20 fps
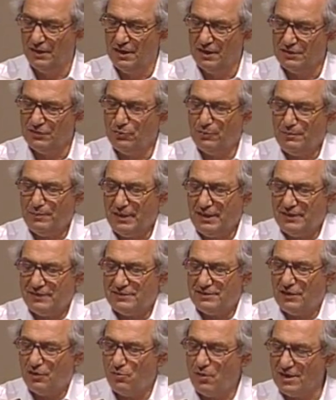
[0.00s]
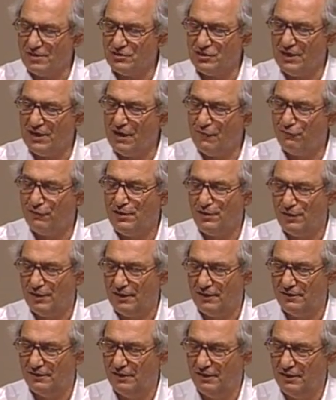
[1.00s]
So he begins to question
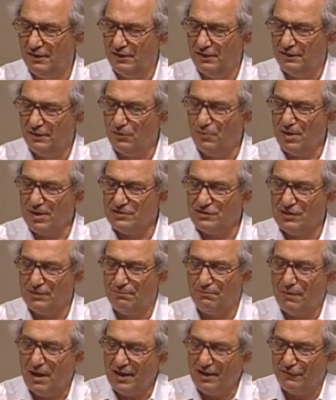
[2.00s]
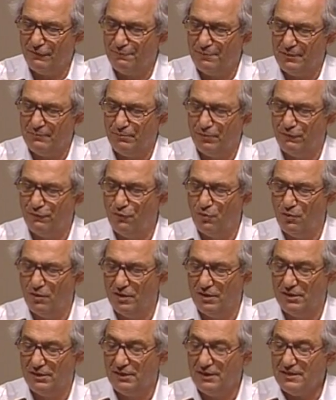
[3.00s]
everything. The question might have been
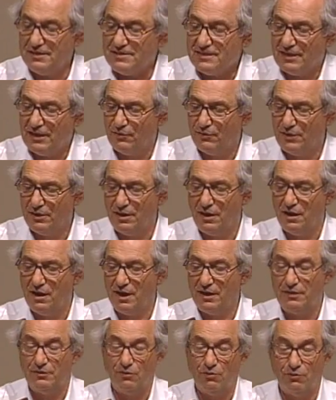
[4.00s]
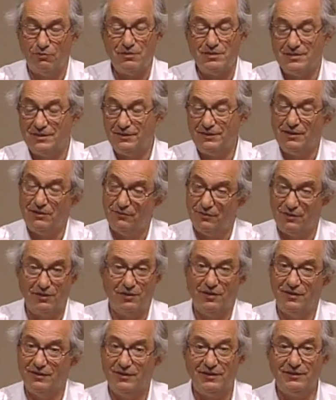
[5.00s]
before, is there a God or isn't there a
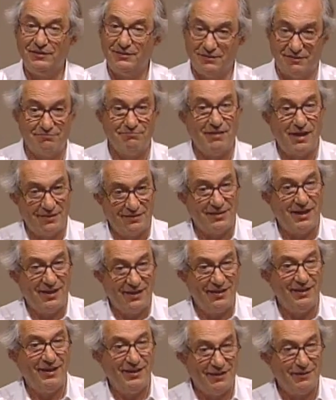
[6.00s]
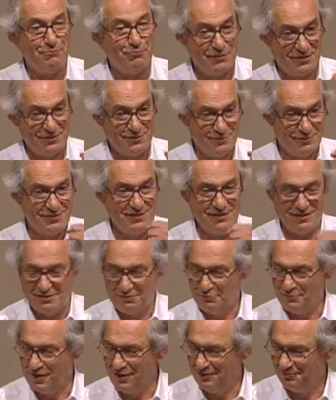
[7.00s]
God? He's not taking any prisoners, he's
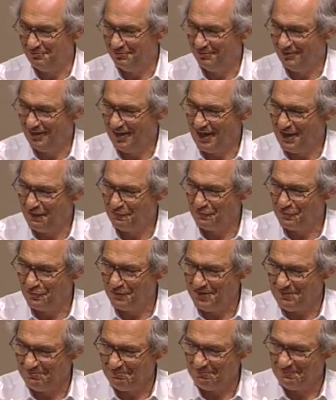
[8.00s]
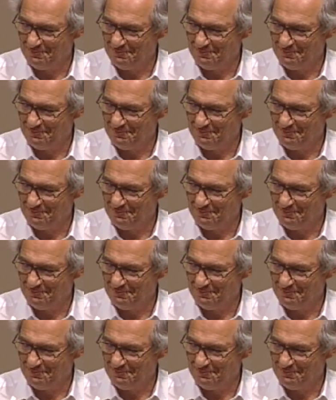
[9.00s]
right after it.